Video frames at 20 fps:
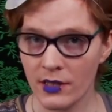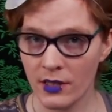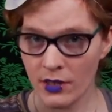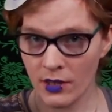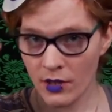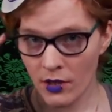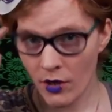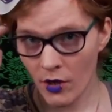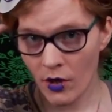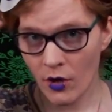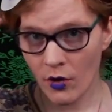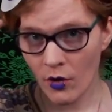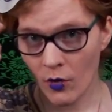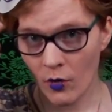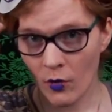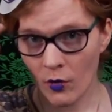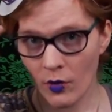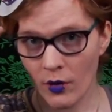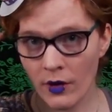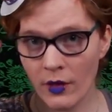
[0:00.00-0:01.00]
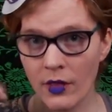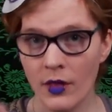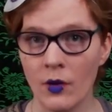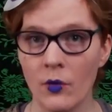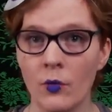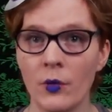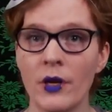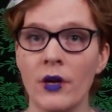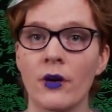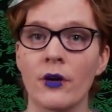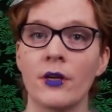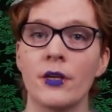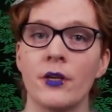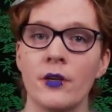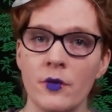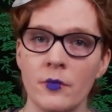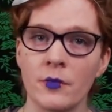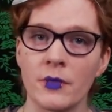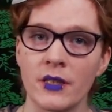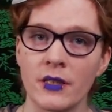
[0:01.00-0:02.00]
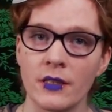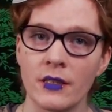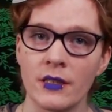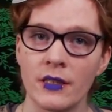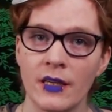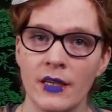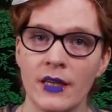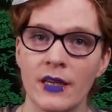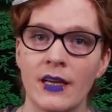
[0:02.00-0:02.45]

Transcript: to know that we are human